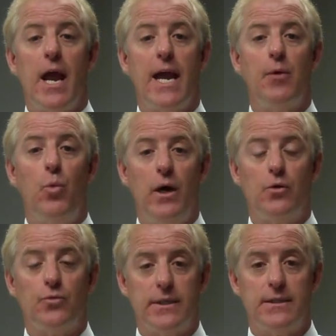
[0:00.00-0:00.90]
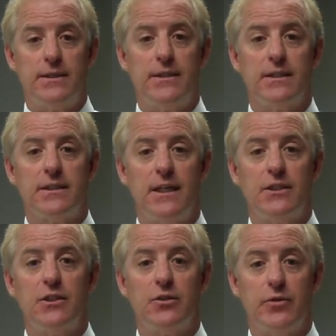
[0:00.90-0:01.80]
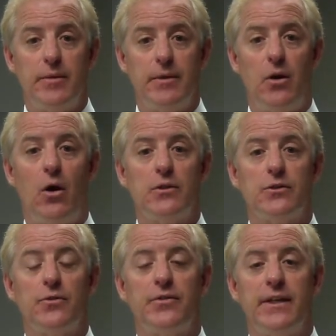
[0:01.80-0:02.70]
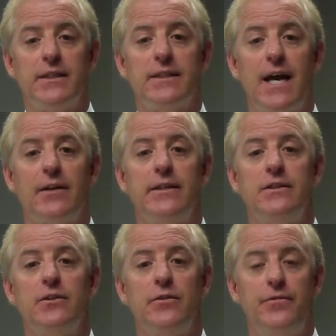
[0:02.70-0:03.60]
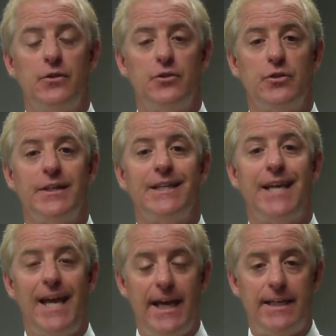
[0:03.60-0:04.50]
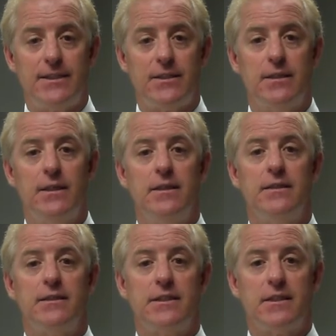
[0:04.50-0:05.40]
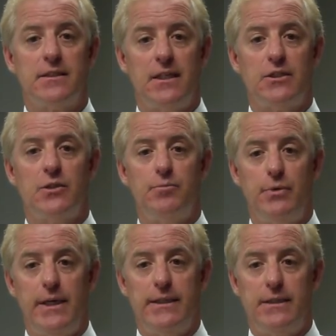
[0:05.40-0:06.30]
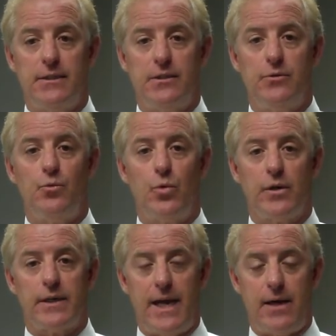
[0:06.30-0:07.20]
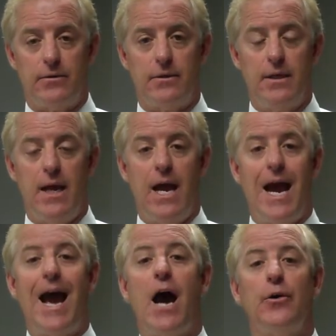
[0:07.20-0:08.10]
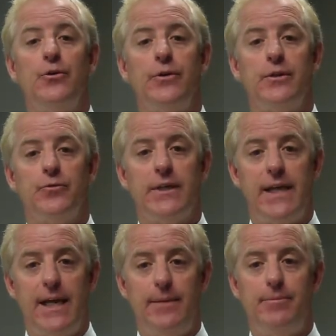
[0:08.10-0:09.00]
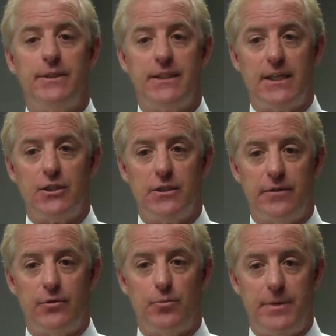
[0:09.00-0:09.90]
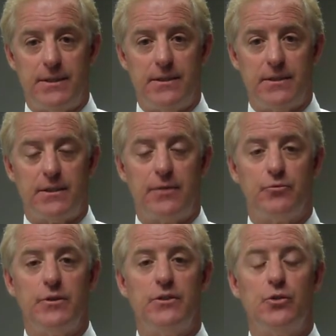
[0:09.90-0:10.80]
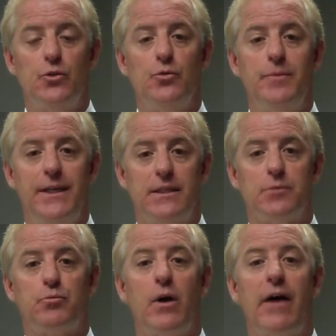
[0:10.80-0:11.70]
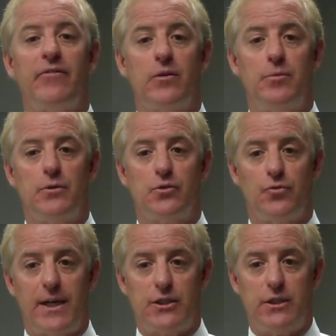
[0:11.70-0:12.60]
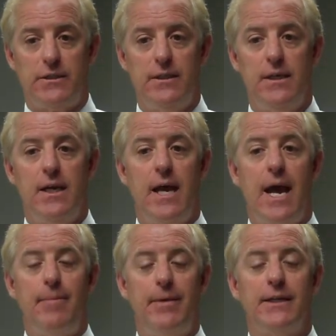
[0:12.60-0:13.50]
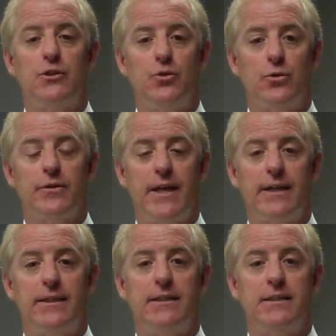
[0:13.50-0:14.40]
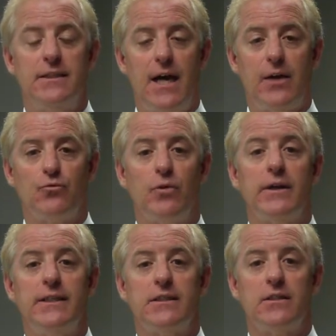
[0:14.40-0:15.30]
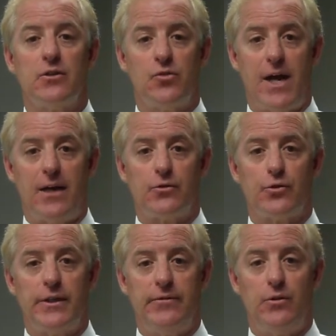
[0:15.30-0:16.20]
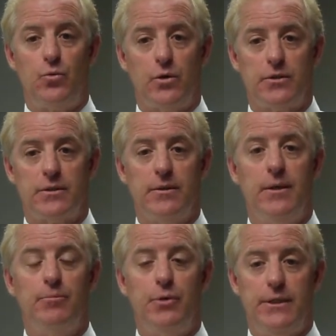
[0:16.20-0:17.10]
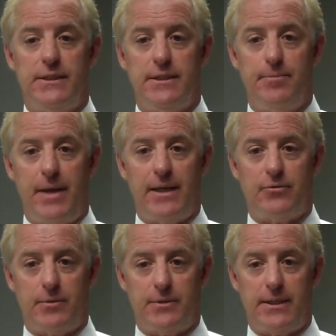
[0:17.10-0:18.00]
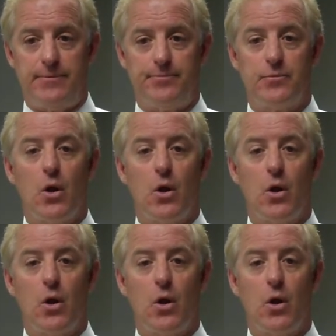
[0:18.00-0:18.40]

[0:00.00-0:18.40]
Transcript: A well-written succession agreement also thinks out into the future in case the succession plan doesn't work out. How you can regain possession of your business and resume its profitable direction and make sure that it is not run into the ground or even worse, put into bankruptcy.